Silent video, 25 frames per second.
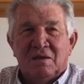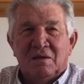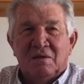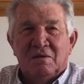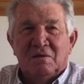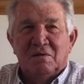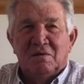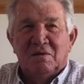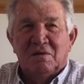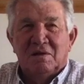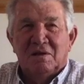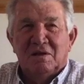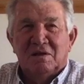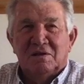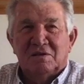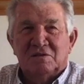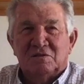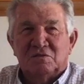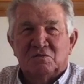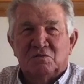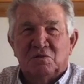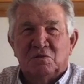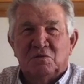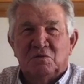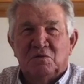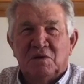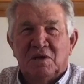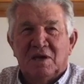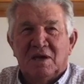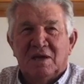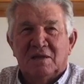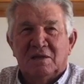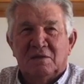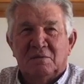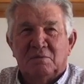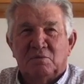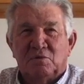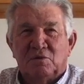and this when we
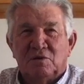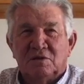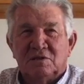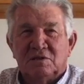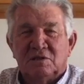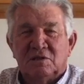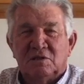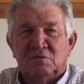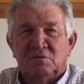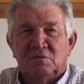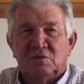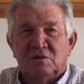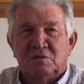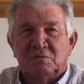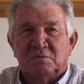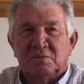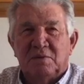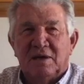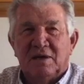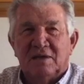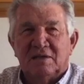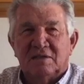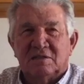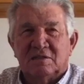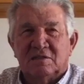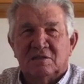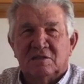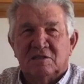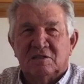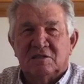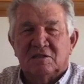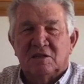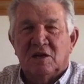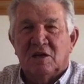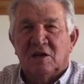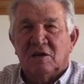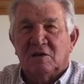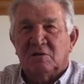had the priesthood was passing the
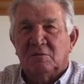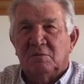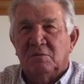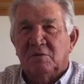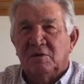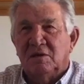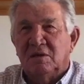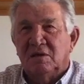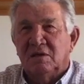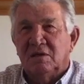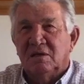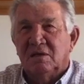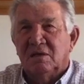sacrament.